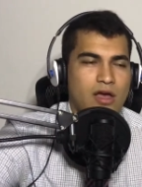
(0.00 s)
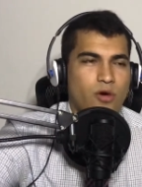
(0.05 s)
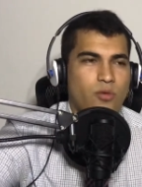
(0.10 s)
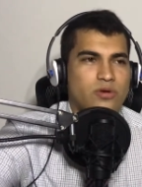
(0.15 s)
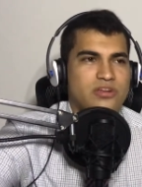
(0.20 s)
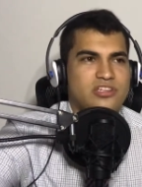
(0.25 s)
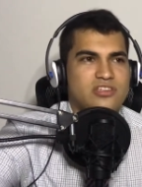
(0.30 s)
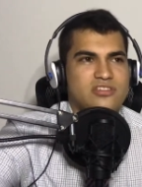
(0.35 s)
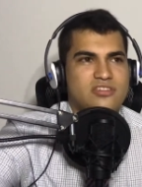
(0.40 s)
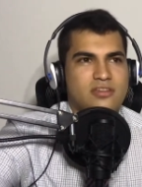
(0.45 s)

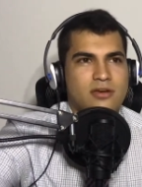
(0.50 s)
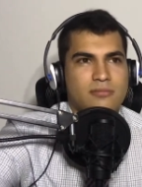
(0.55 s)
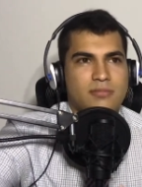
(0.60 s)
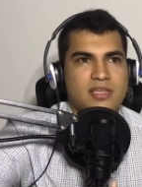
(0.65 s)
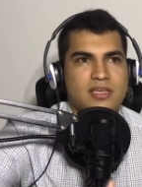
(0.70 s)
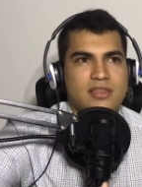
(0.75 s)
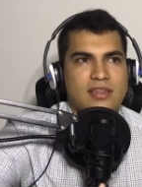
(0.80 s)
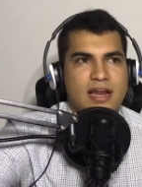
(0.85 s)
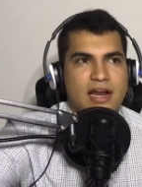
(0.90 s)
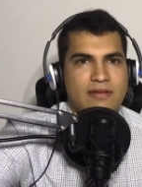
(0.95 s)
which is
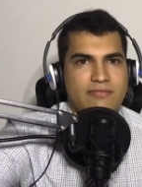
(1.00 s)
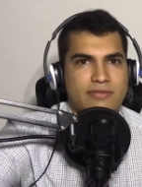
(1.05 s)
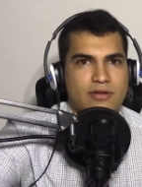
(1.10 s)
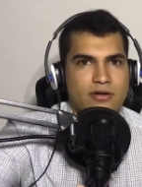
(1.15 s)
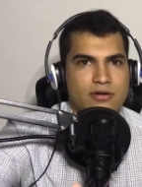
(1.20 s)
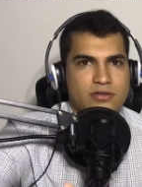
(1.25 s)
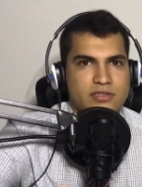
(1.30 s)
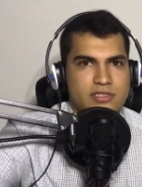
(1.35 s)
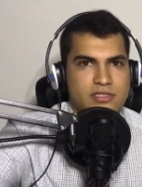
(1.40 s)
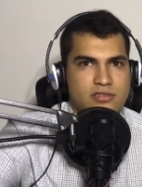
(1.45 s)
something that I've
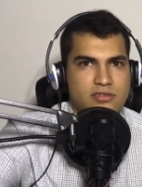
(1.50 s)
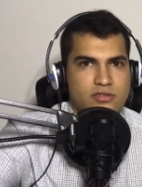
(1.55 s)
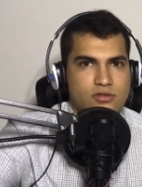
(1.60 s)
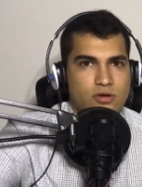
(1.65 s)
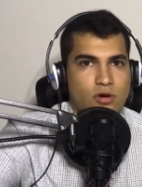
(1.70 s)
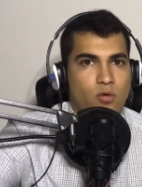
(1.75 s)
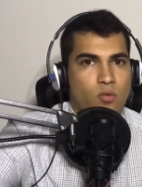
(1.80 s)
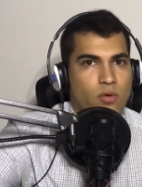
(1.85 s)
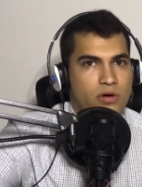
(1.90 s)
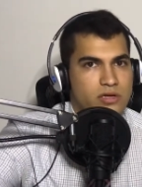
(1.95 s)
learned is you
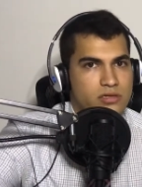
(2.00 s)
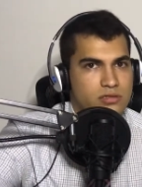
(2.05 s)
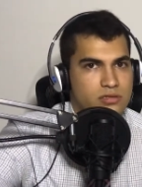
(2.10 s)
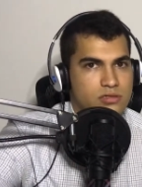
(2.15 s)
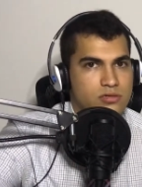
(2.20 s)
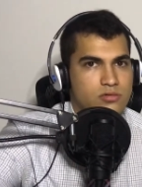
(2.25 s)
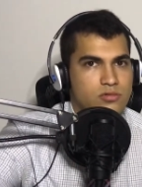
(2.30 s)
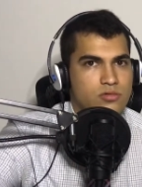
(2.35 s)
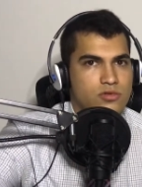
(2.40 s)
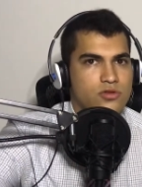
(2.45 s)
don't want to do.